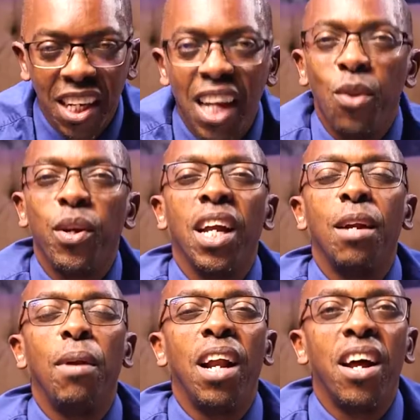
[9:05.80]
and you can
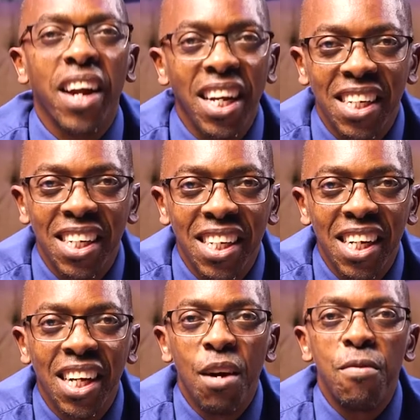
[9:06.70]
write
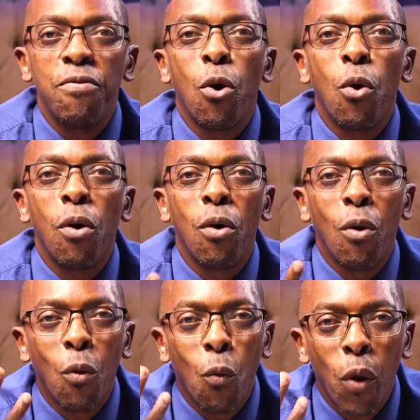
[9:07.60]
for
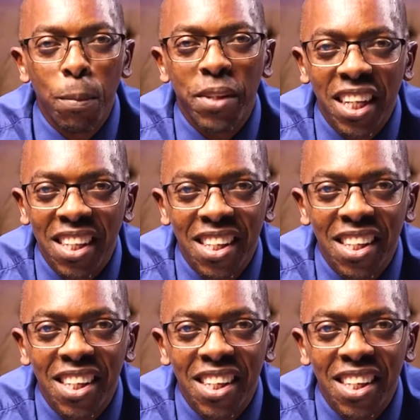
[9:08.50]
websites.